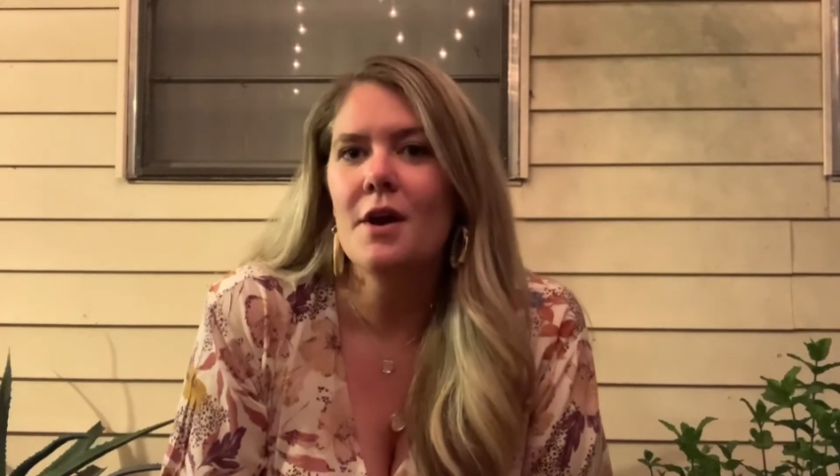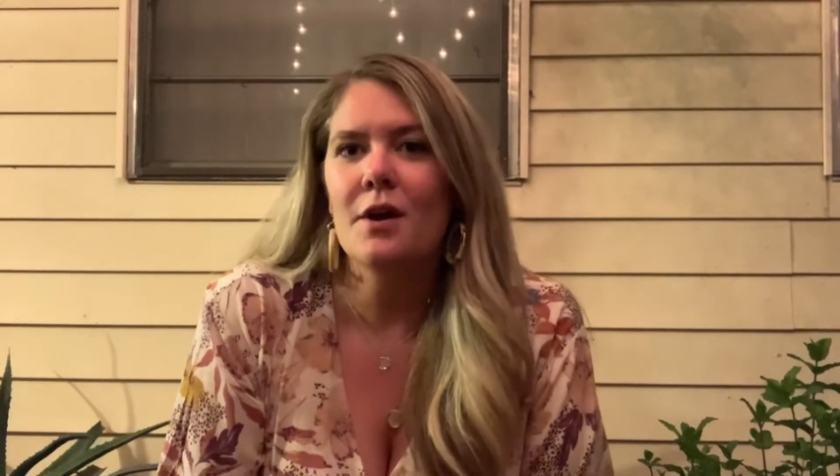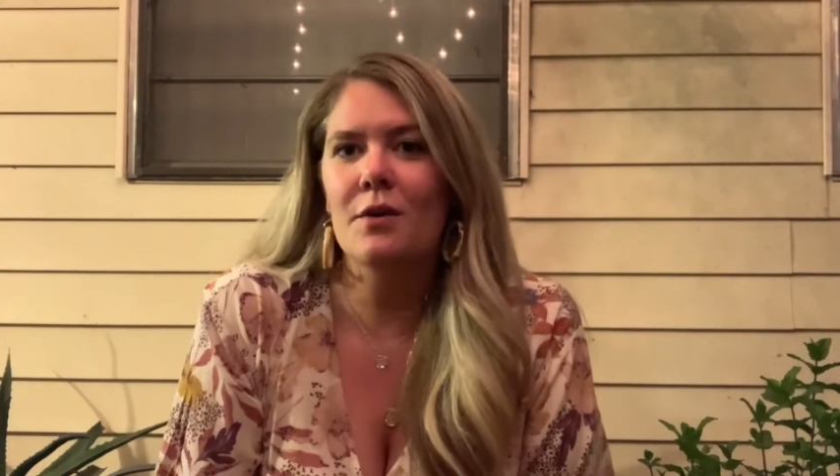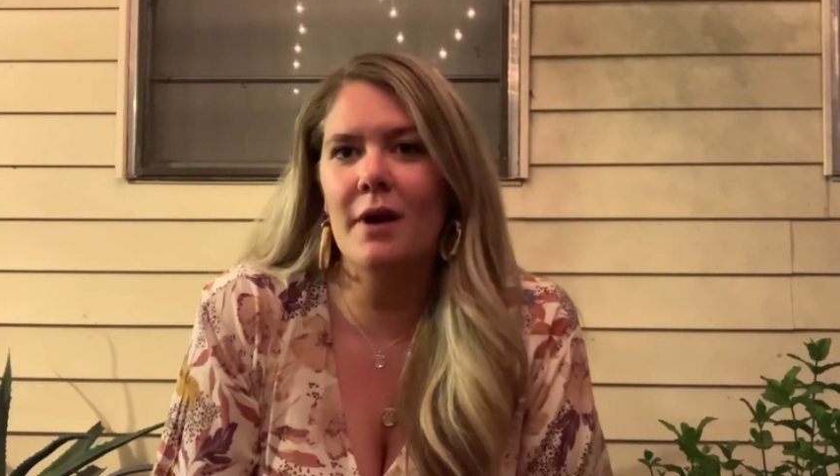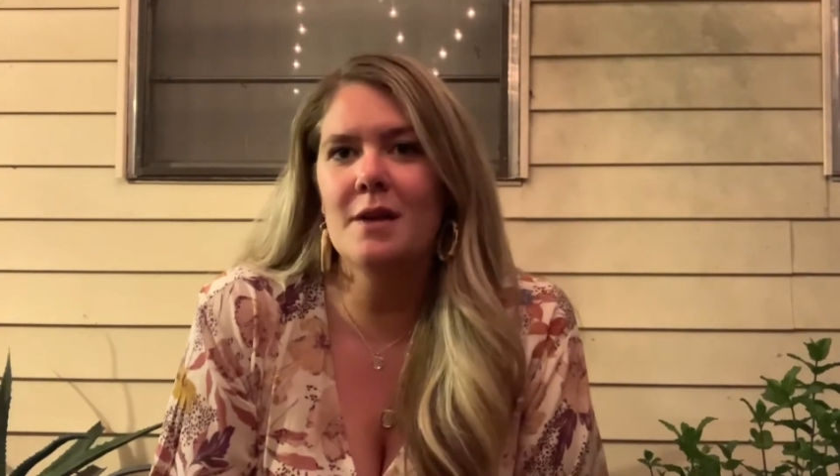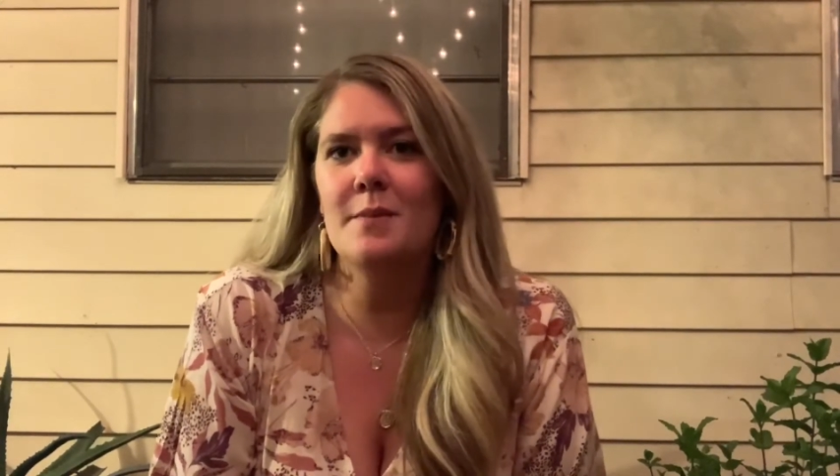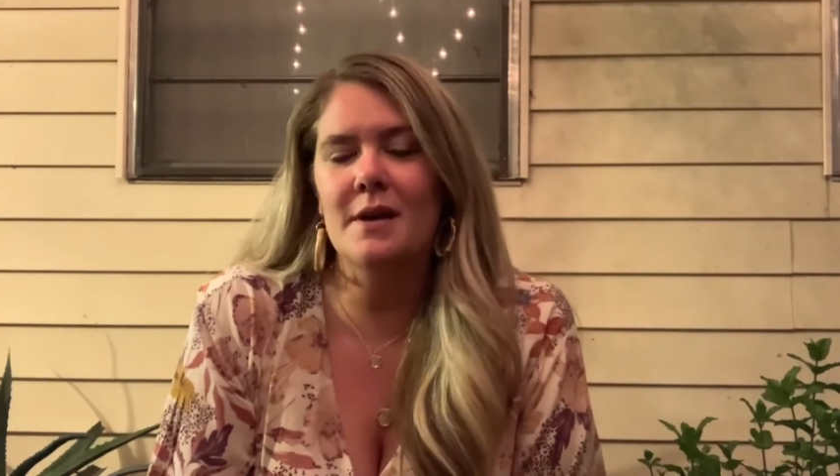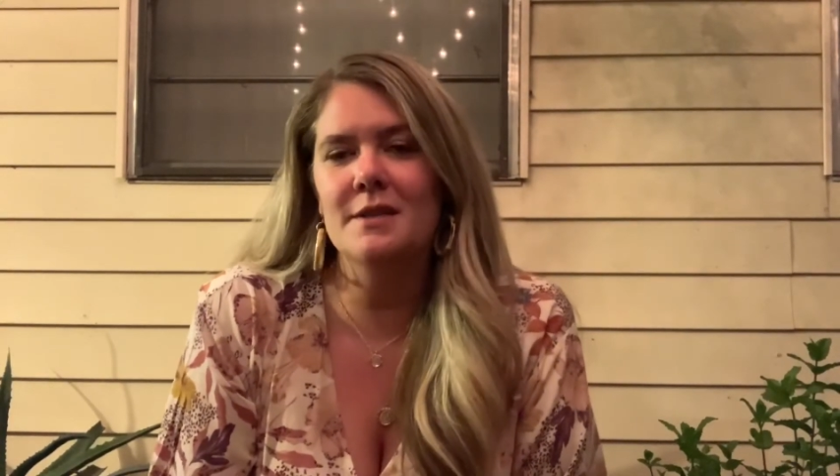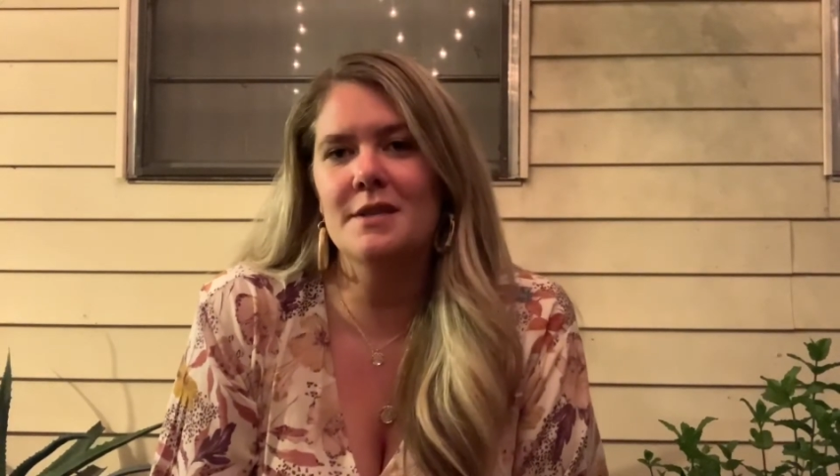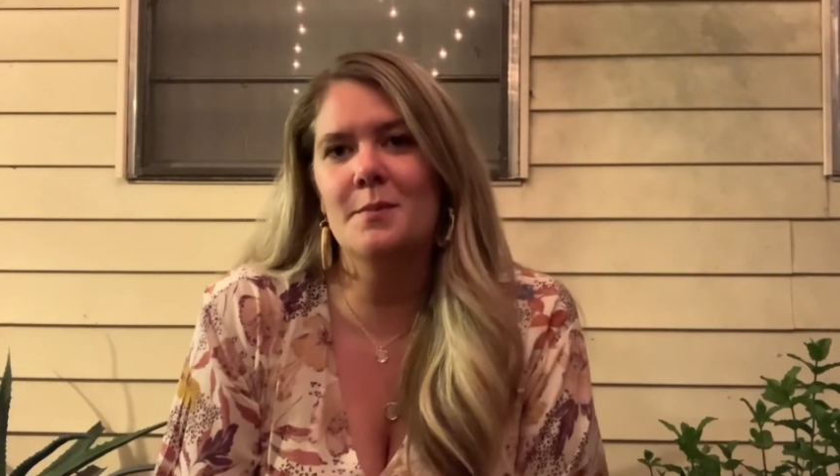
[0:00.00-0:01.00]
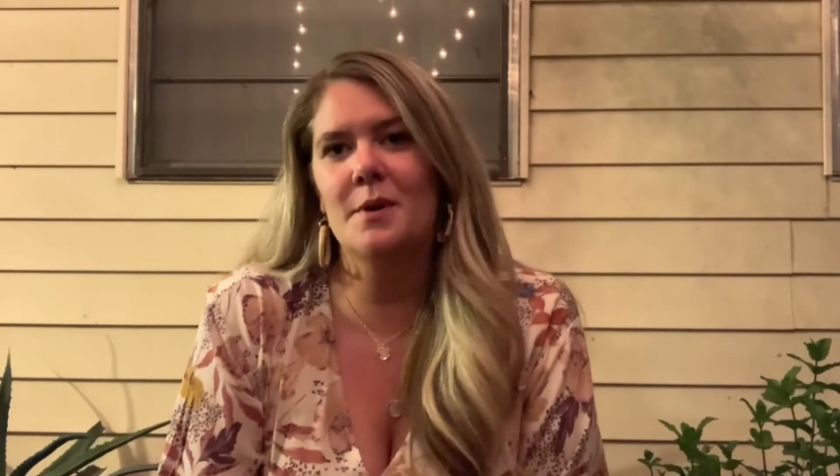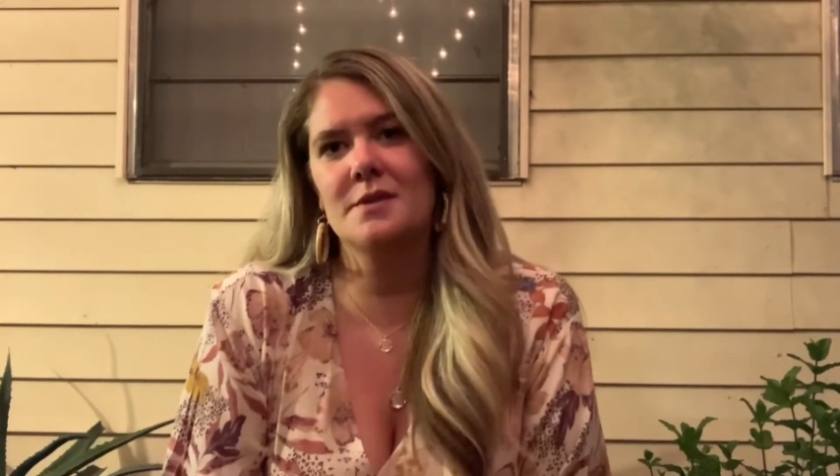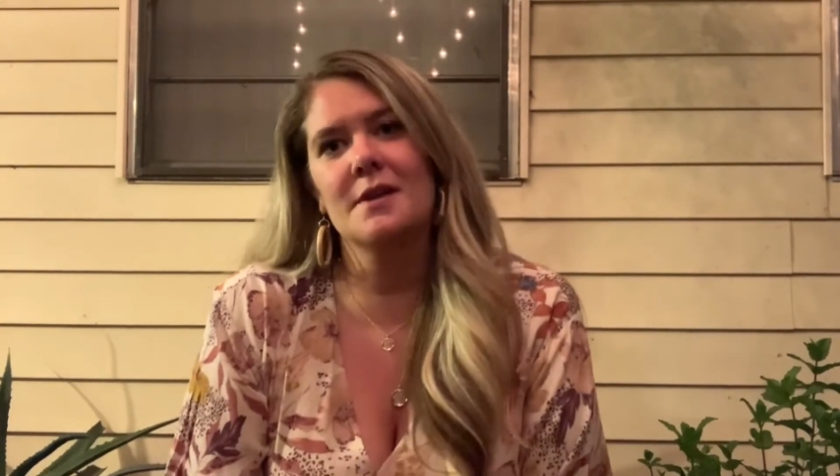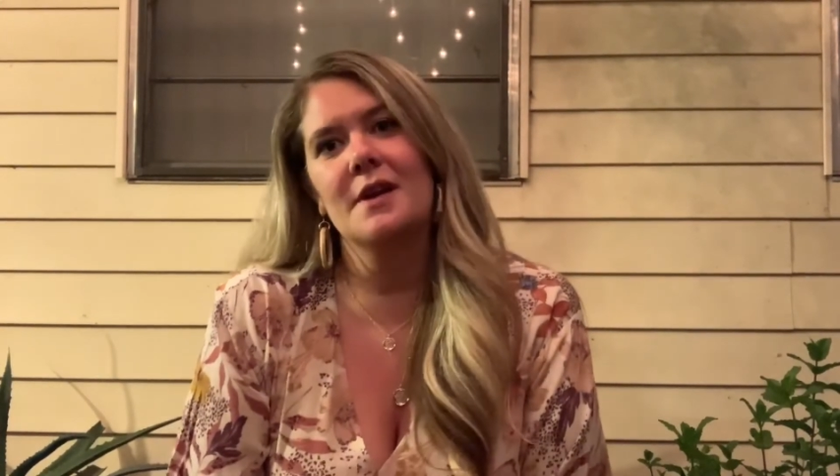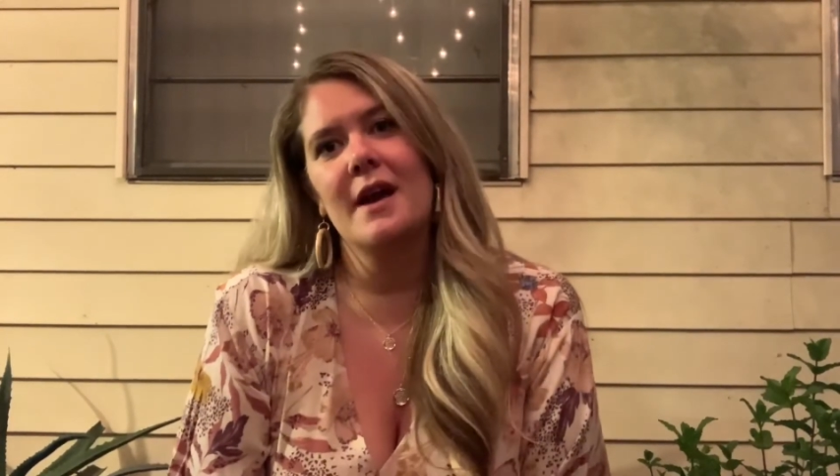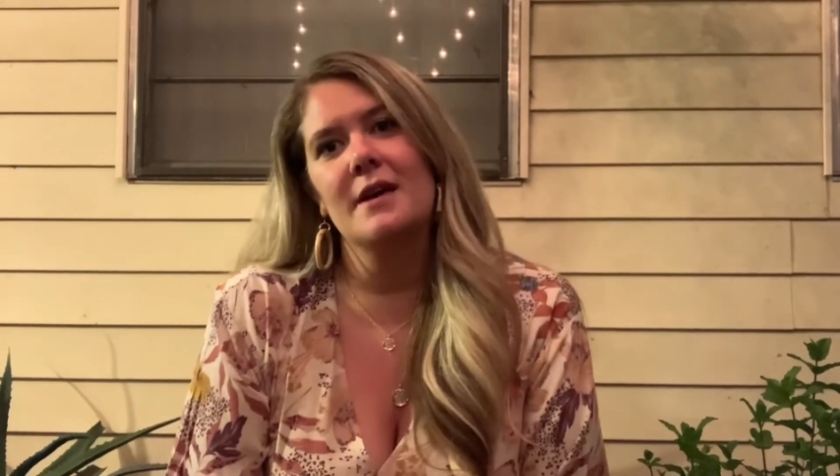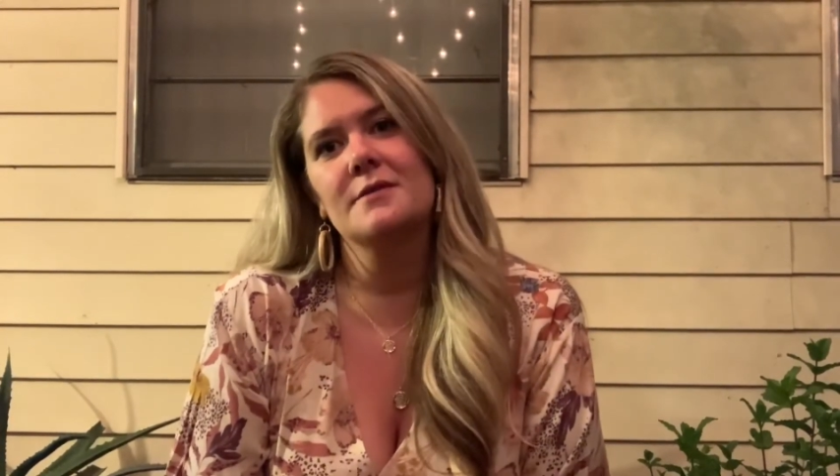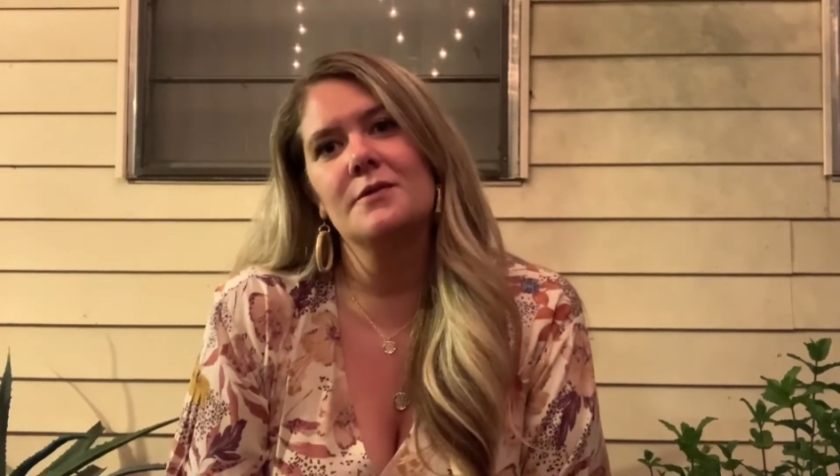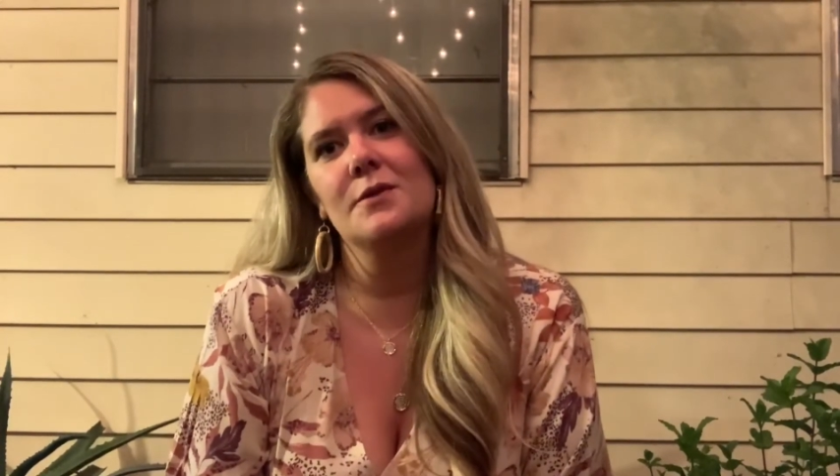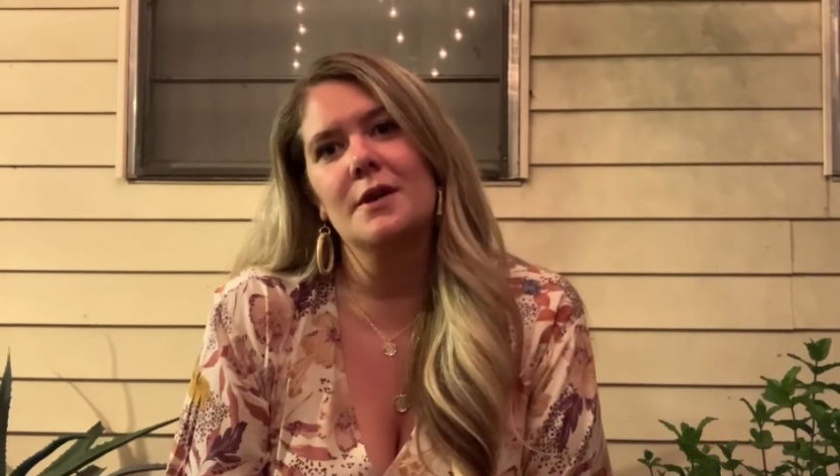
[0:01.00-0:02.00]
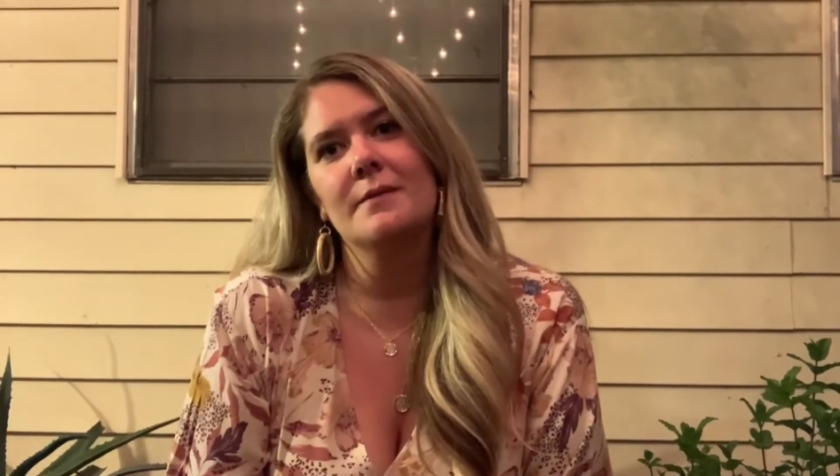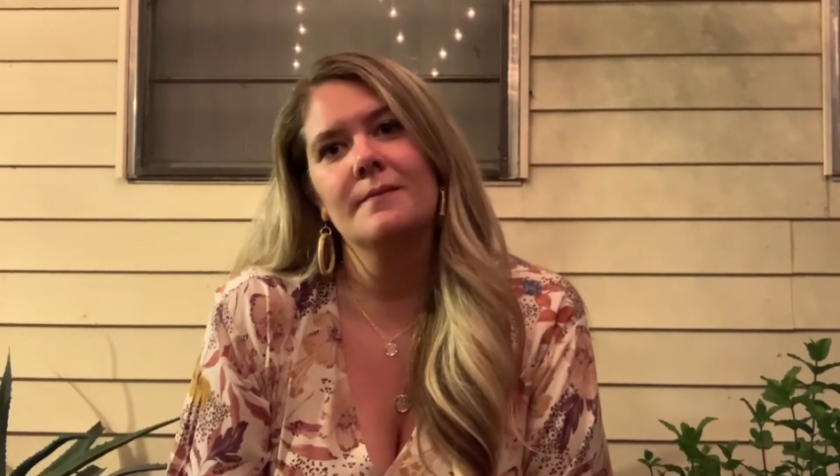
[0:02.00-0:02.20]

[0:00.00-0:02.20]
grandparents that a person could ask for.